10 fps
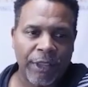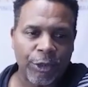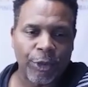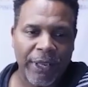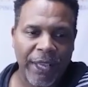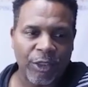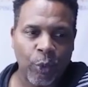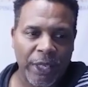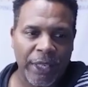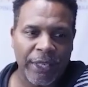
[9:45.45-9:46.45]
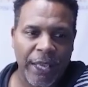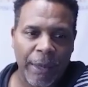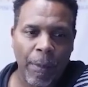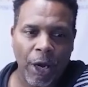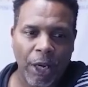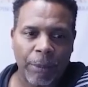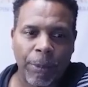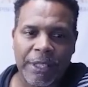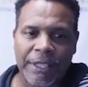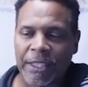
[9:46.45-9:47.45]
of the trend has weakened and market
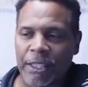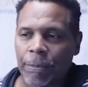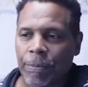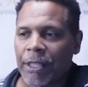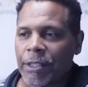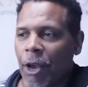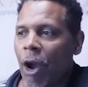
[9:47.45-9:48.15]
participants